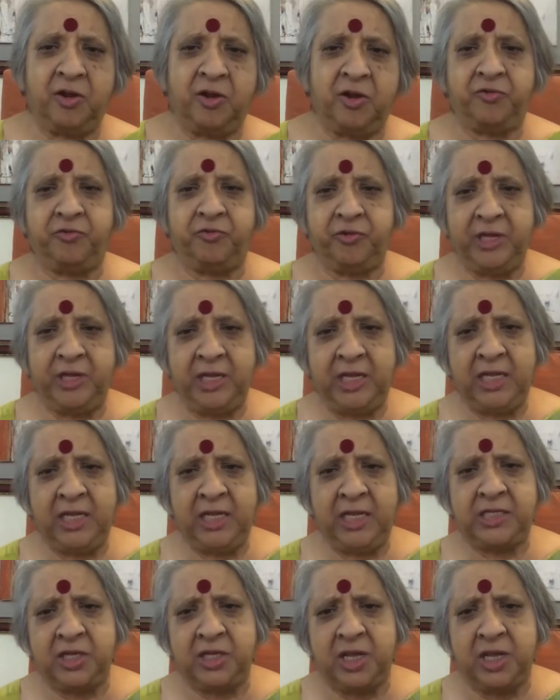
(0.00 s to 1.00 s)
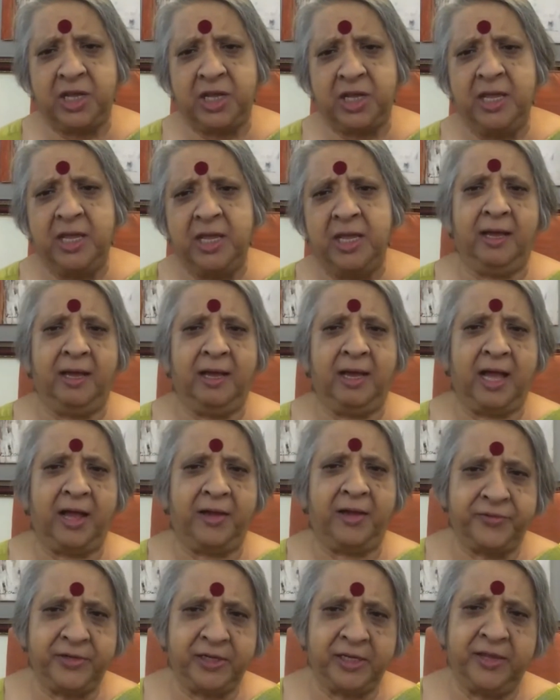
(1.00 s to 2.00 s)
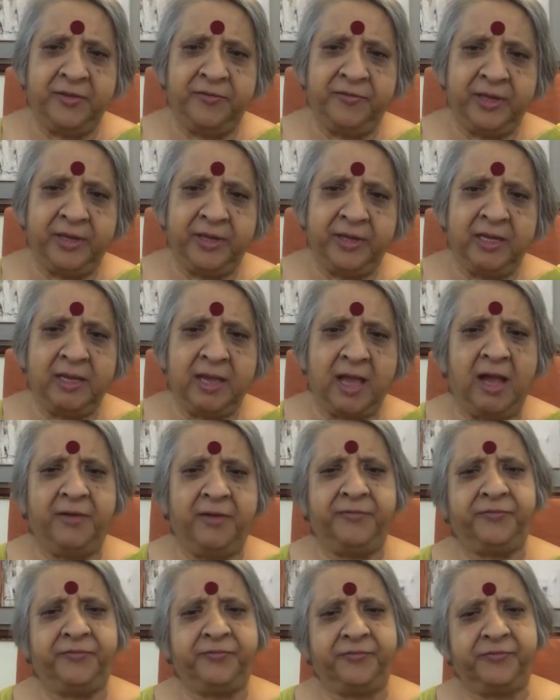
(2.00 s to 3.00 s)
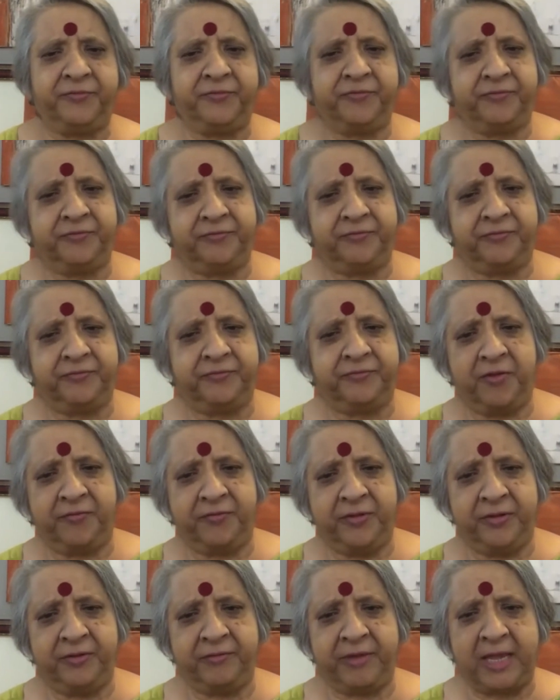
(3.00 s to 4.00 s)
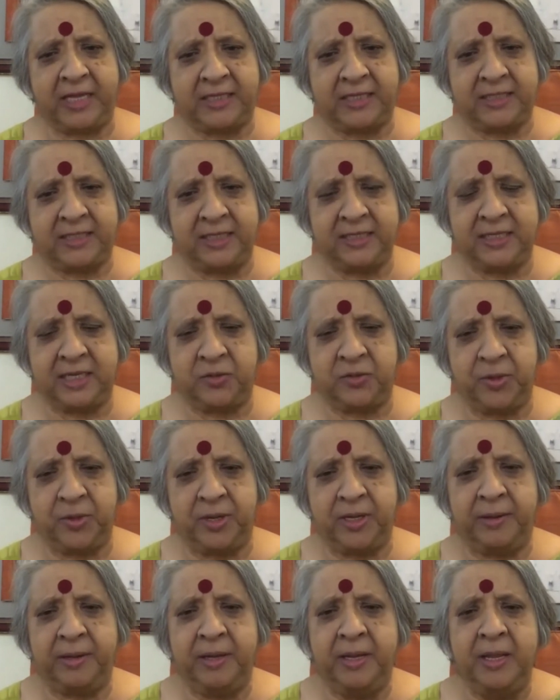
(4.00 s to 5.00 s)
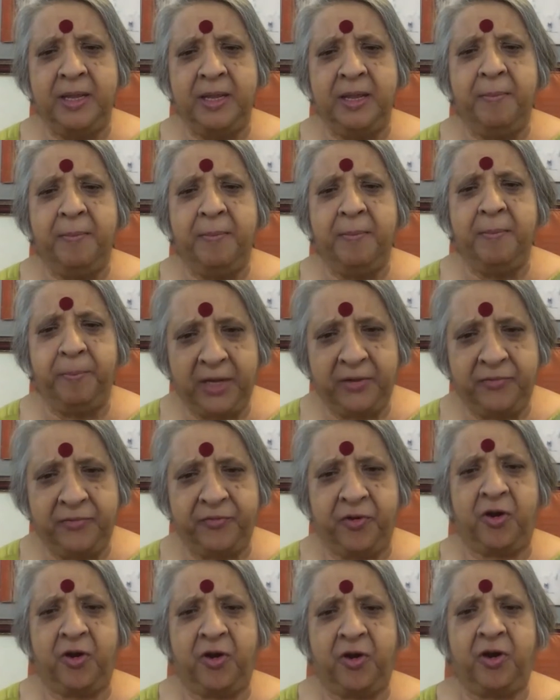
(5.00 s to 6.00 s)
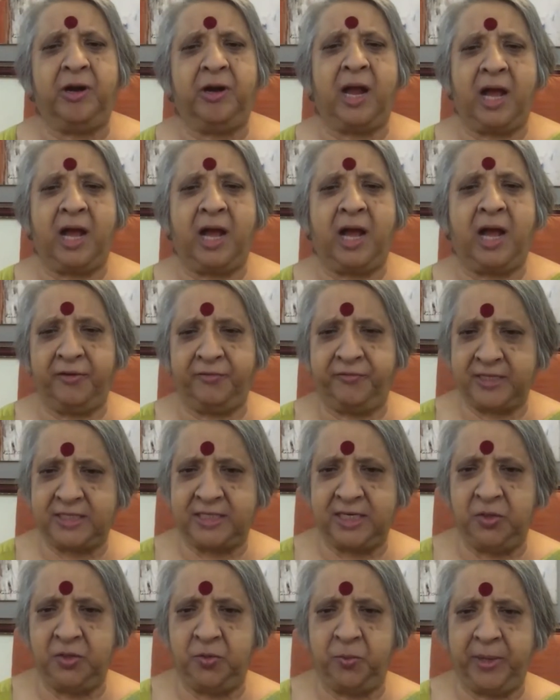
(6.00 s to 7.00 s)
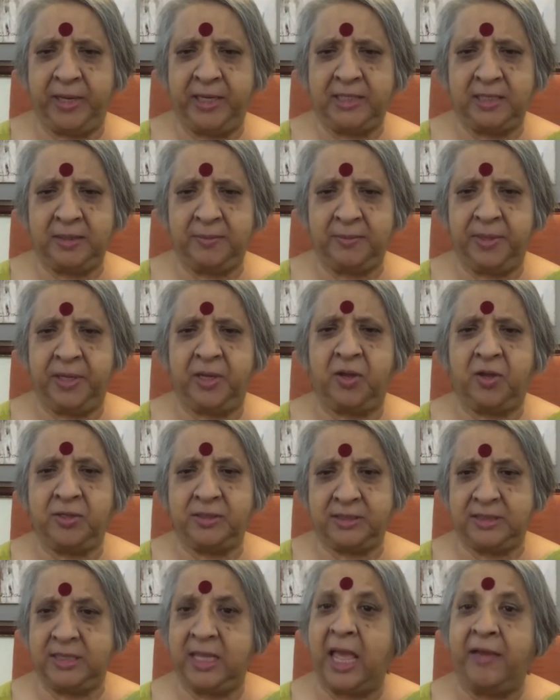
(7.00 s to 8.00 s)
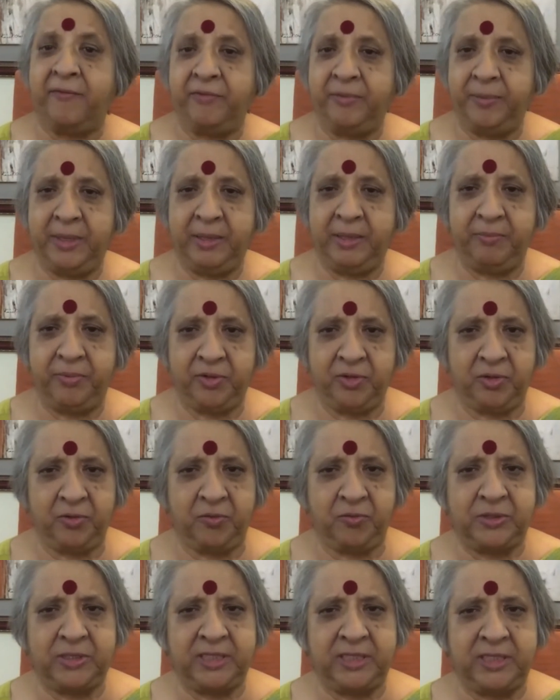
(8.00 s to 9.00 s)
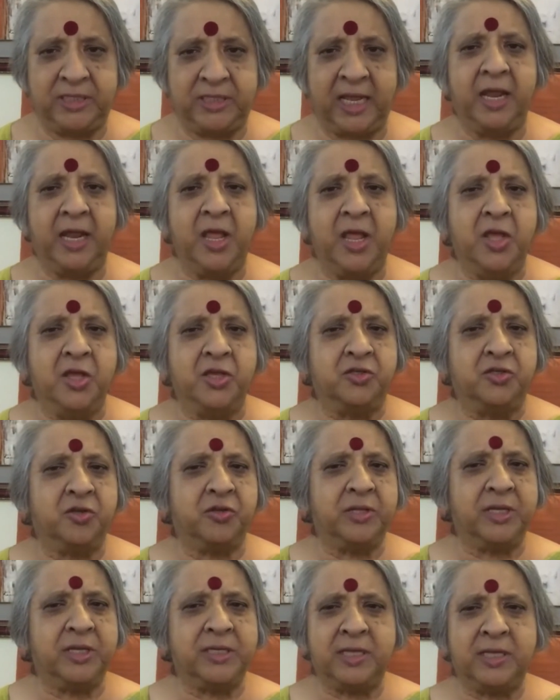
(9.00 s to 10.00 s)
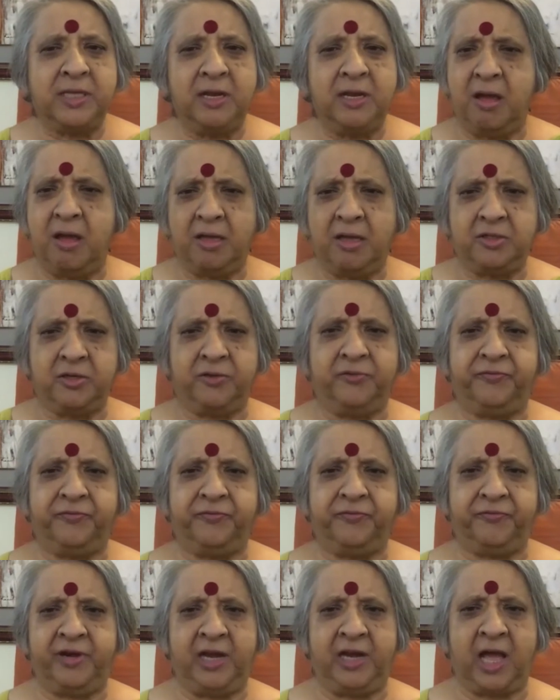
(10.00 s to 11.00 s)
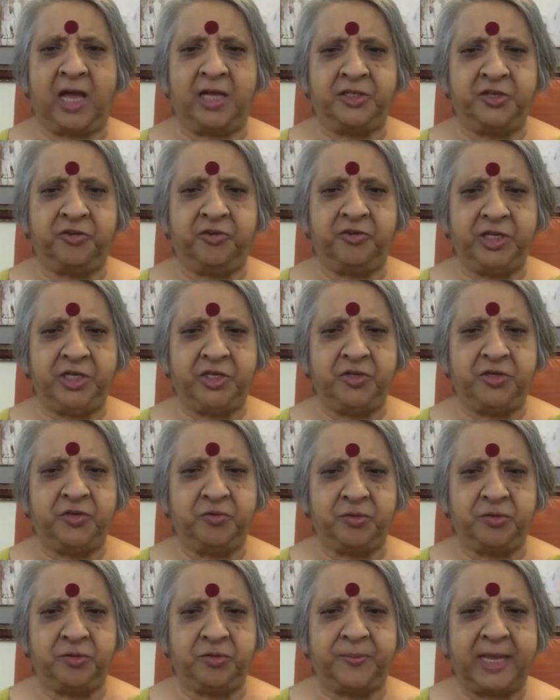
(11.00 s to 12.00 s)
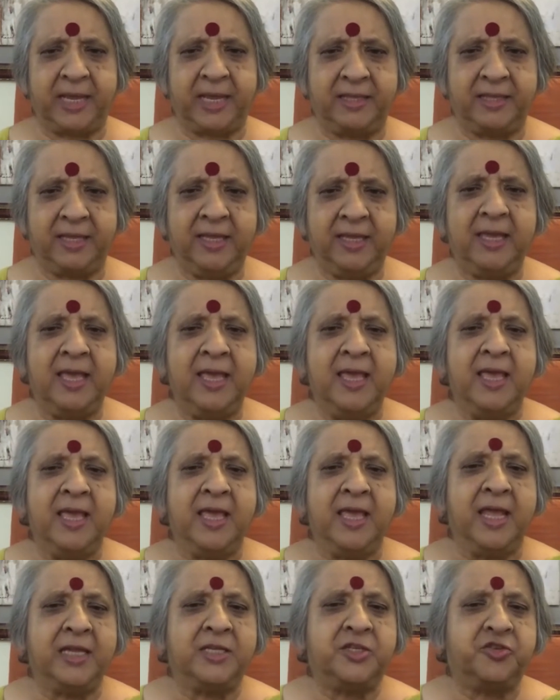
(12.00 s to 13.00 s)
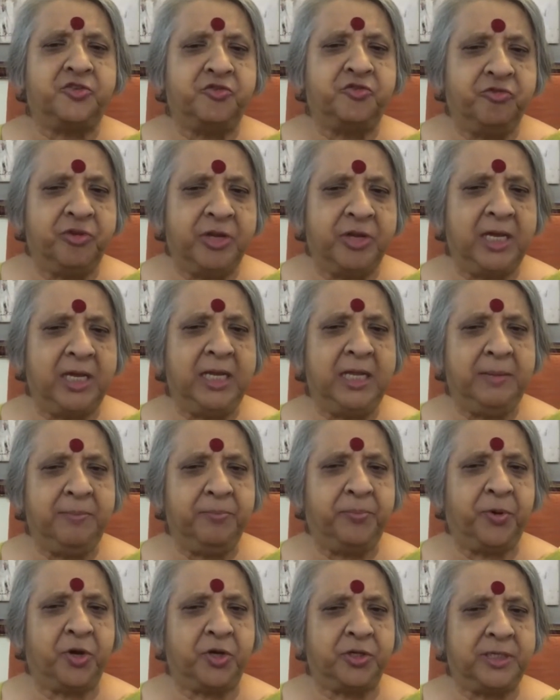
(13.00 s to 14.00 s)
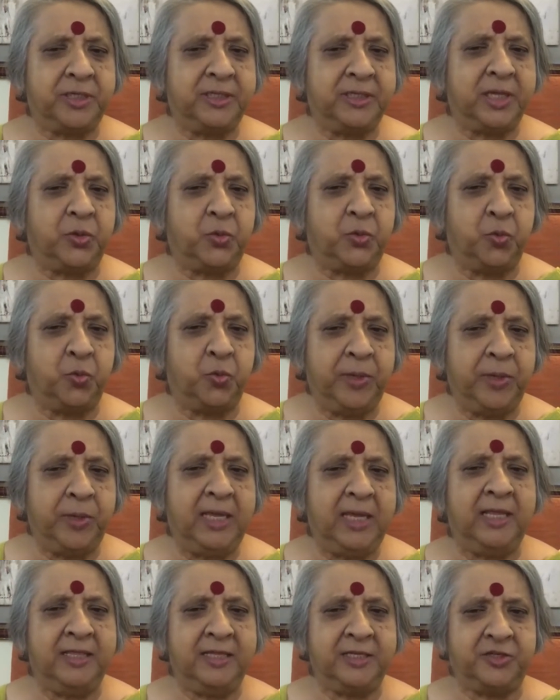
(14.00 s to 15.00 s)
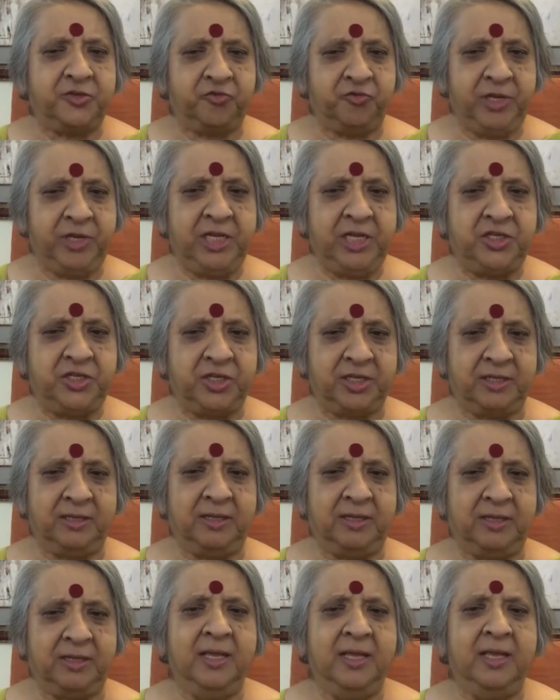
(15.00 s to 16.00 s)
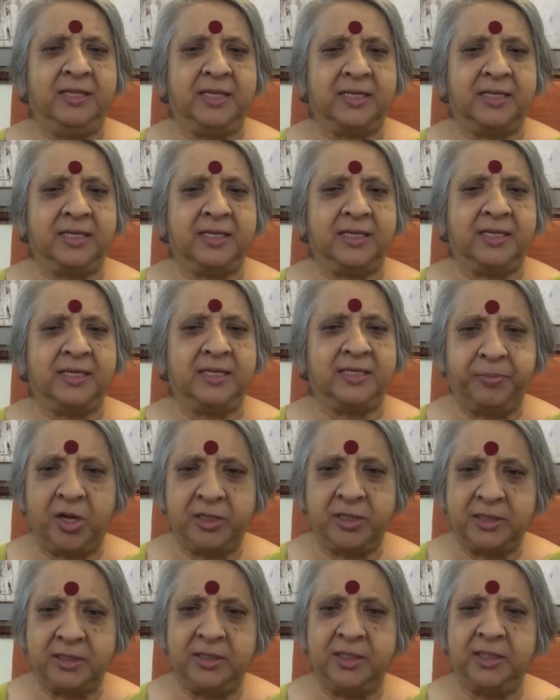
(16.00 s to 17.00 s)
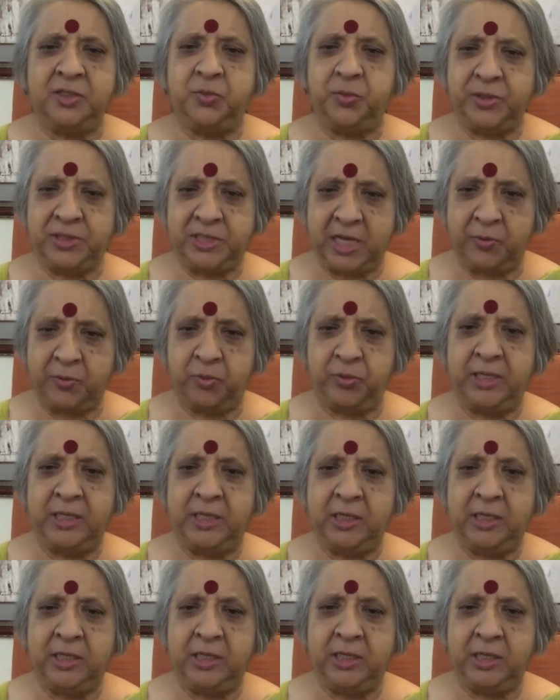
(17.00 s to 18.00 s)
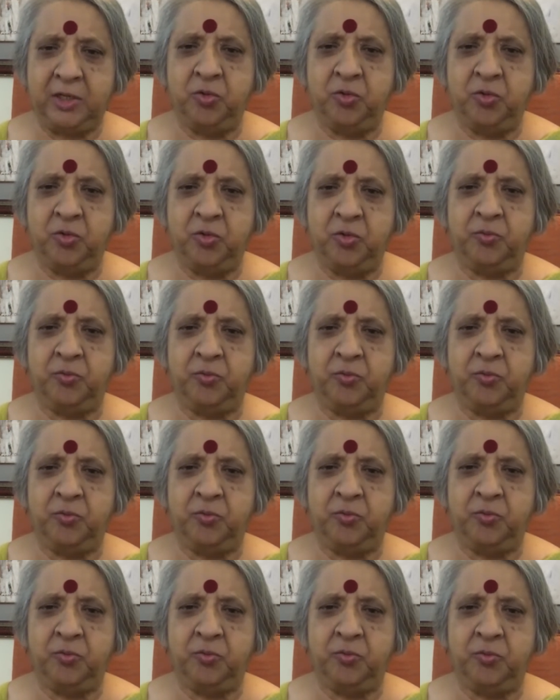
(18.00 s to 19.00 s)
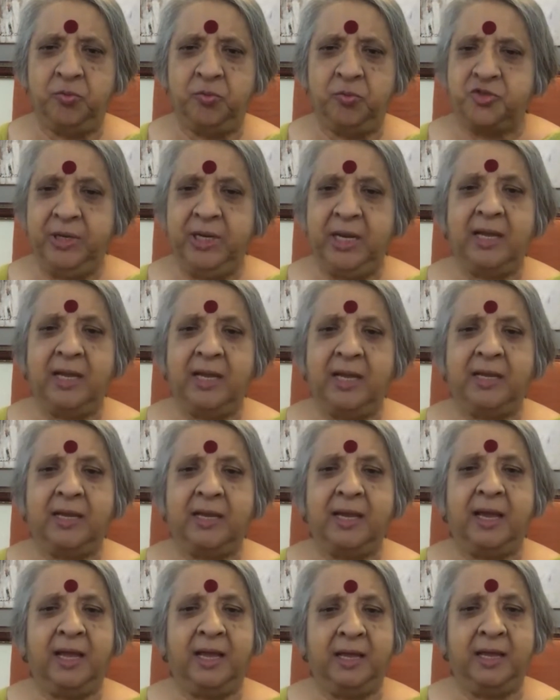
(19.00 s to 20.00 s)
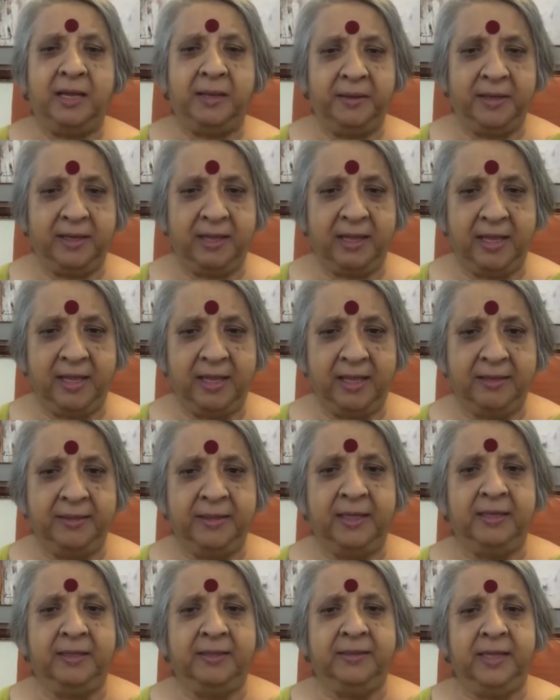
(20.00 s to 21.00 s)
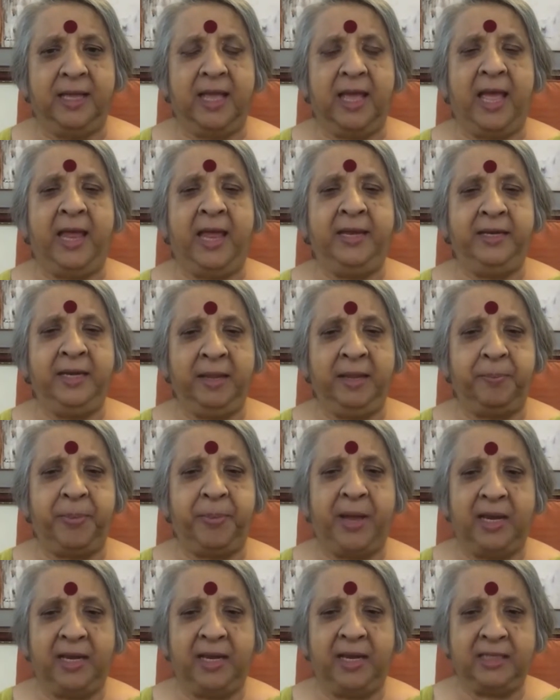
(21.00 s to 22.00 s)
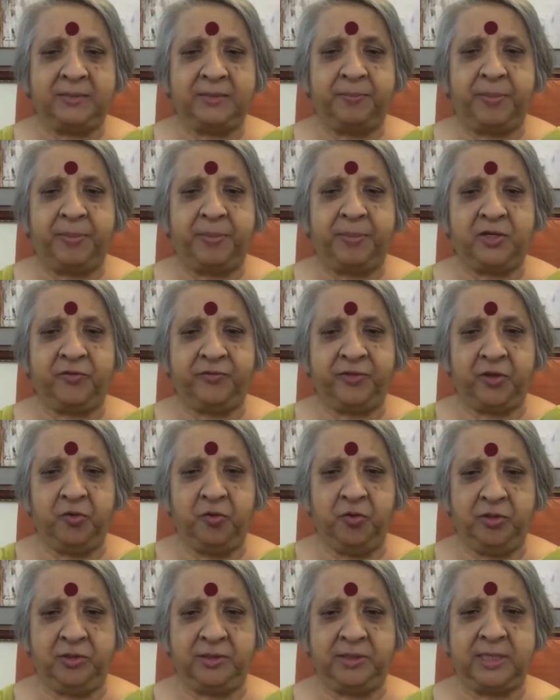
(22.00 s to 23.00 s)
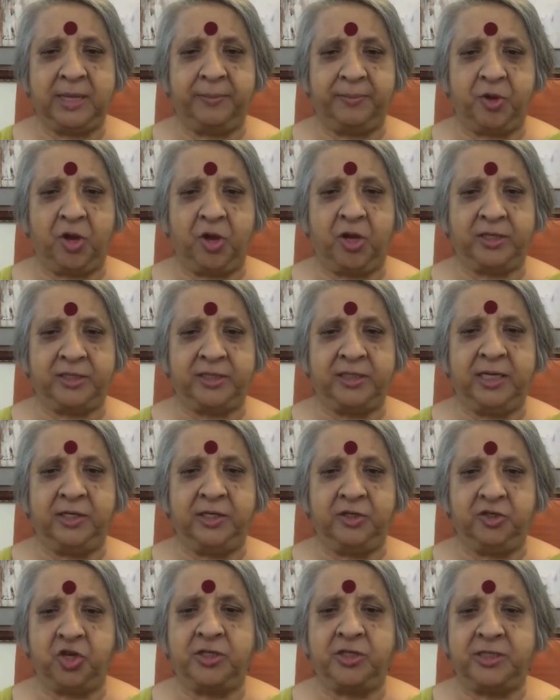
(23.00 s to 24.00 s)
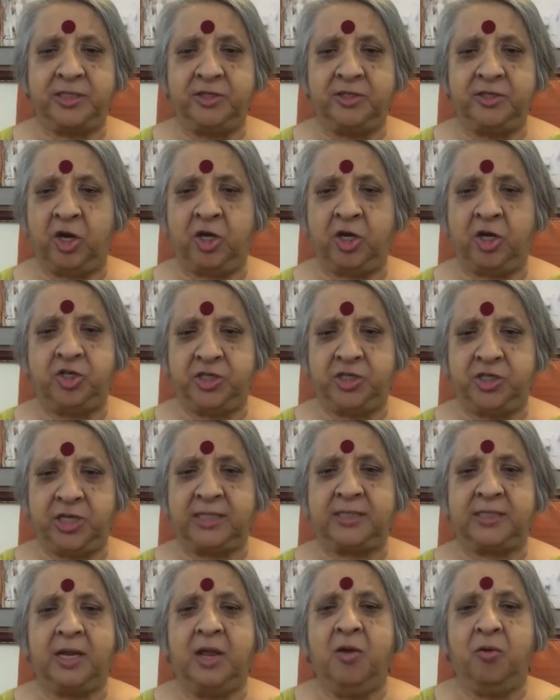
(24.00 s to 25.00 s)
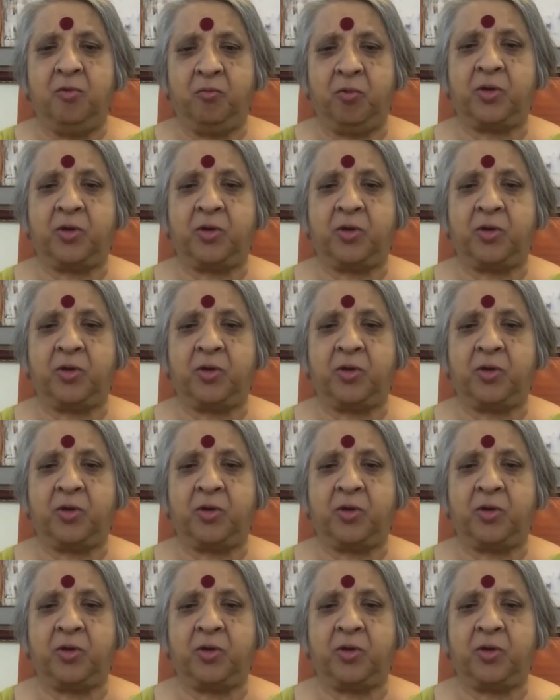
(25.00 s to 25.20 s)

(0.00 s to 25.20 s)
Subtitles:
reach and not reach. After giving half of the vaccines that were paid for, half are still waiting because they haven't been produced yet. So there's a lot of larger issues, but I think it's really important that we in this region, the subcontinent, which I would include both Sri Lanka and Nepal as part of the whole subcontinent, not just